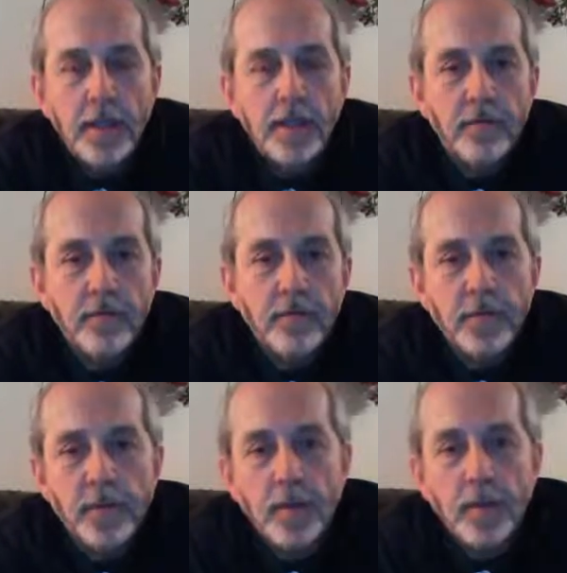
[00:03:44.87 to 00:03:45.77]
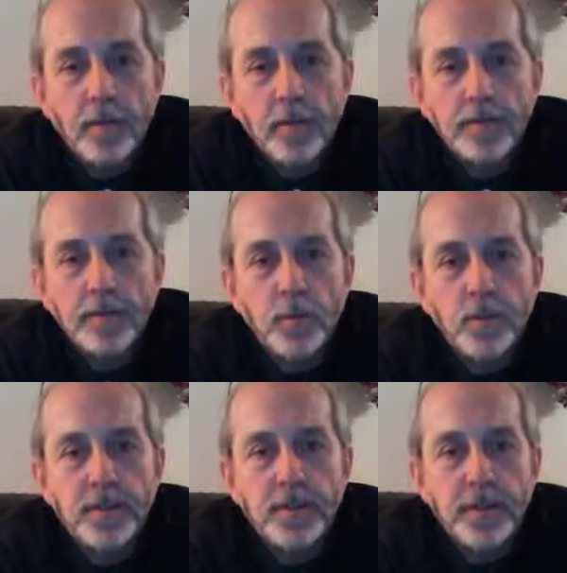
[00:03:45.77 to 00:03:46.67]
if we were talking about pro
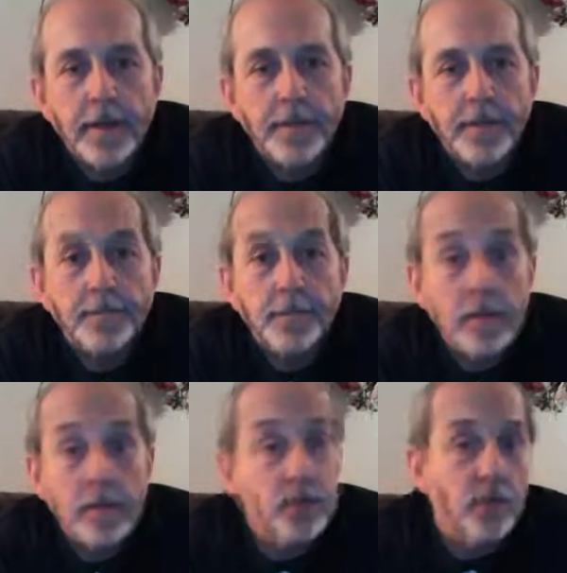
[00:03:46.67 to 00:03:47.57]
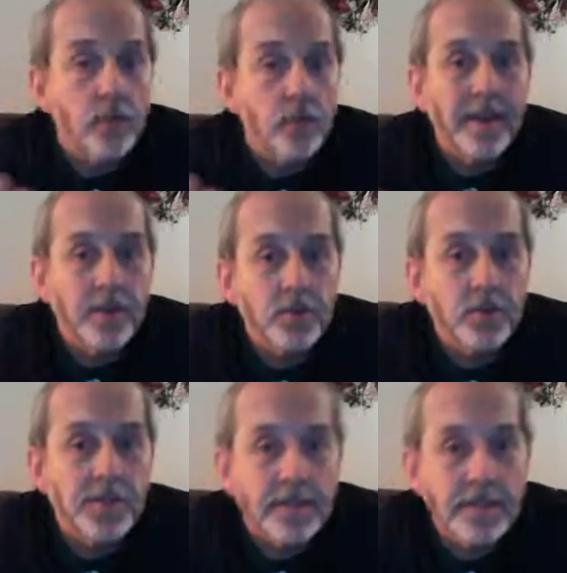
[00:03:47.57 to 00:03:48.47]
sports, general
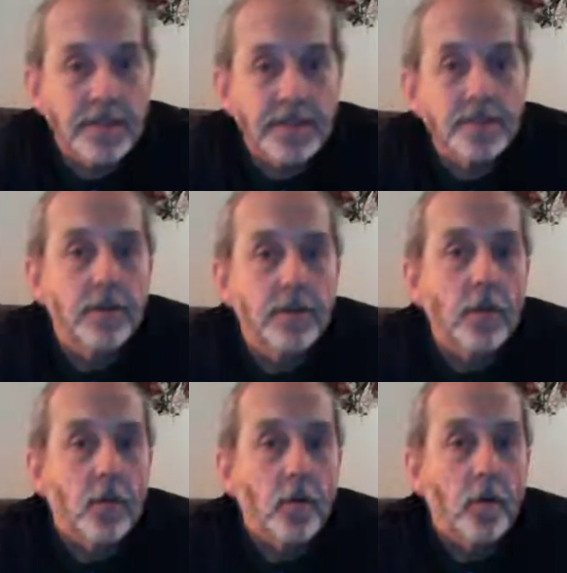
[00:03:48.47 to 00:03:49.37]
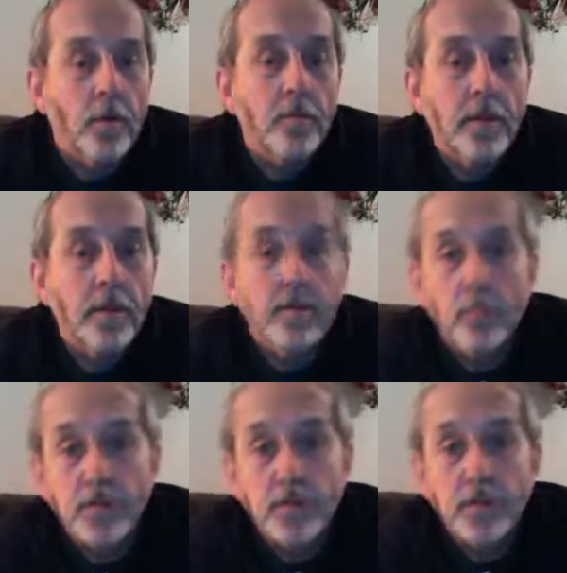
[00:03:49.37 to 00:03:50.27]
managers at least, or
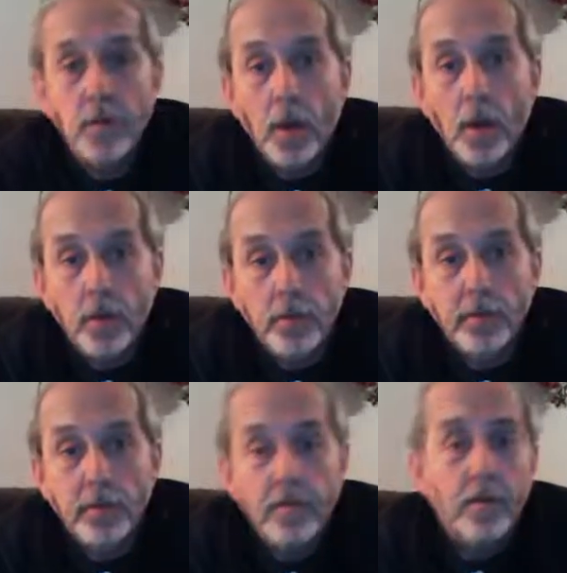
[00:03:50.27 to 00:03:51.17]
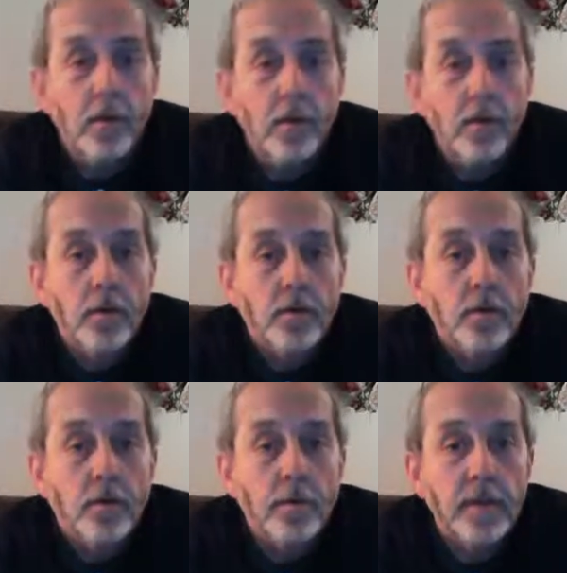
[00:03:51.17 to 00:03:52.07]
even more so owners,
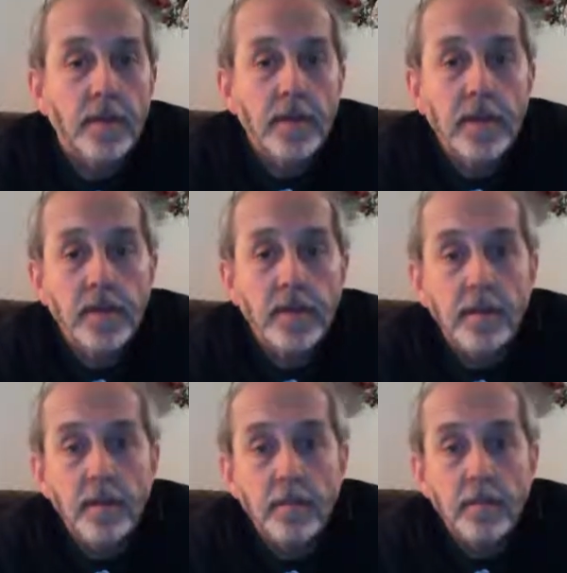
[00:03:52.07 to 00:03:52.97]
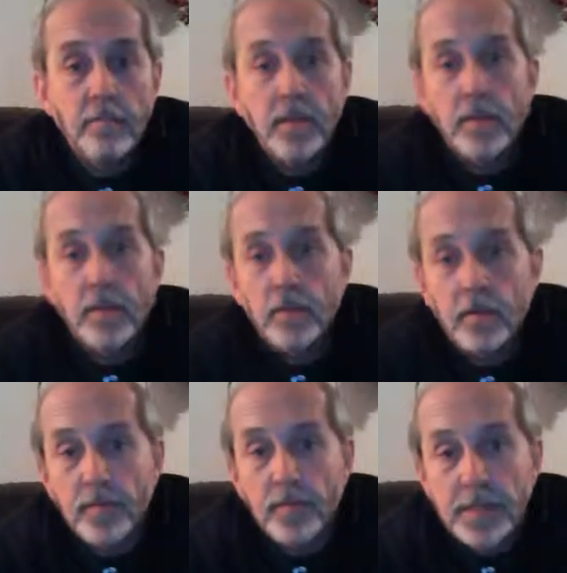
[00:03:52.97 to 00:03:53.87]
or maybe the mayor
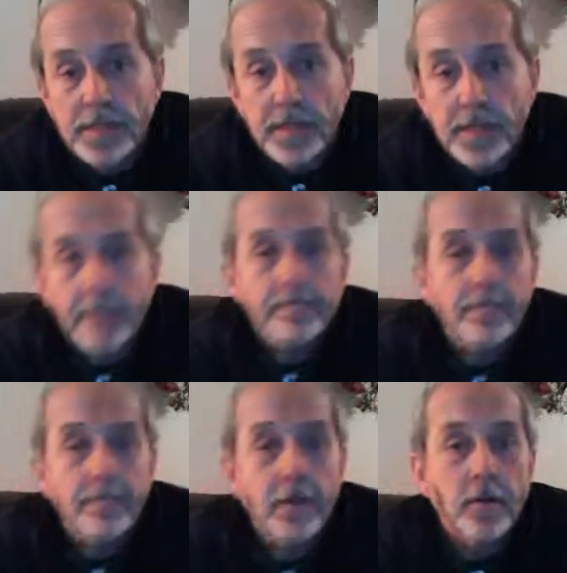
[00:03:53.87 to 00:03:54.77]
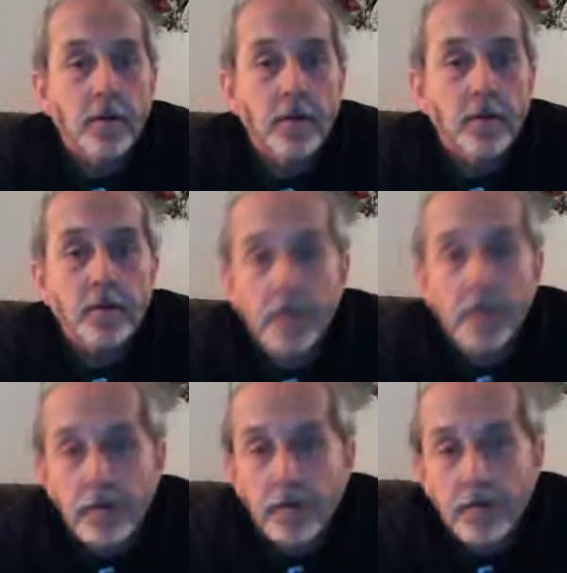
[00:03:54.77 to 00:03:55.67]
of a big city or the
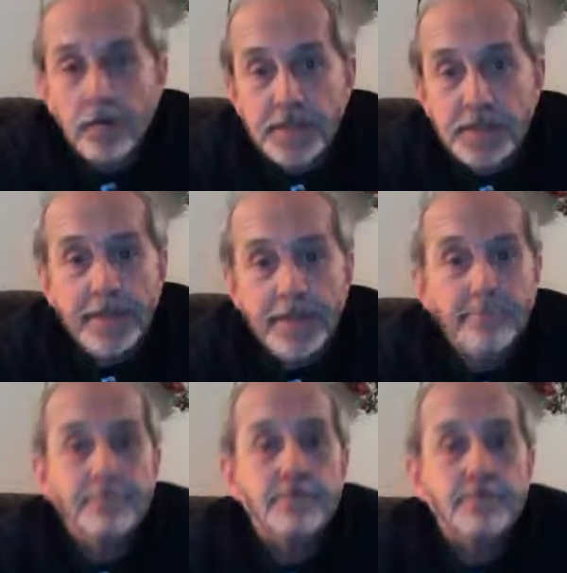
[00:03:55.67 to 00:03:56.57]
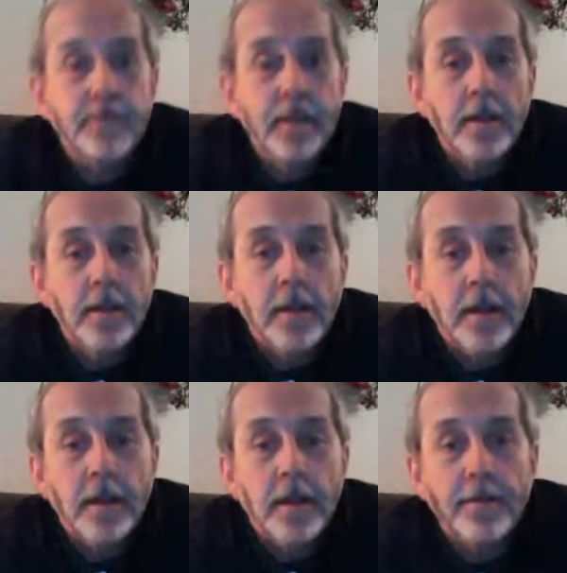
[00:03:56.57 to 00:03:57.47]
governor of a state,
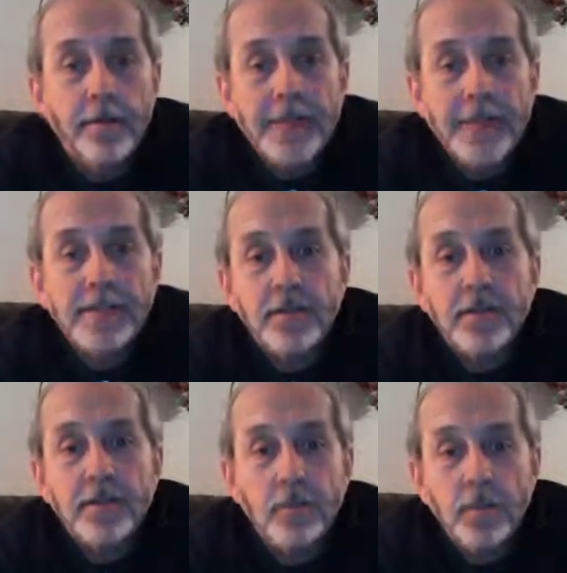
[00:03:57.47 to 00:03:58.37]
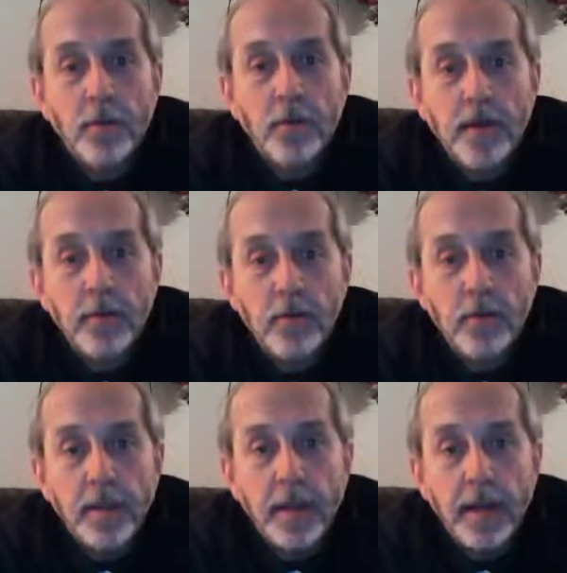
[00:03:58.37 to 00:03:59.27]
that's the level we want to keep
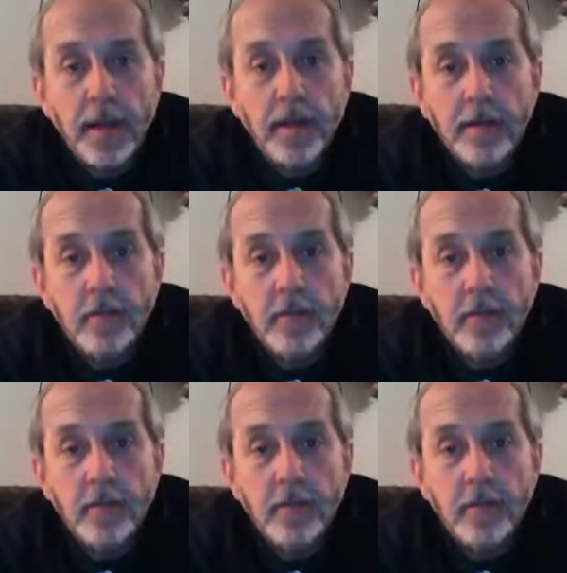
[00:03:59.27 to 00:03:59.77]
looking at it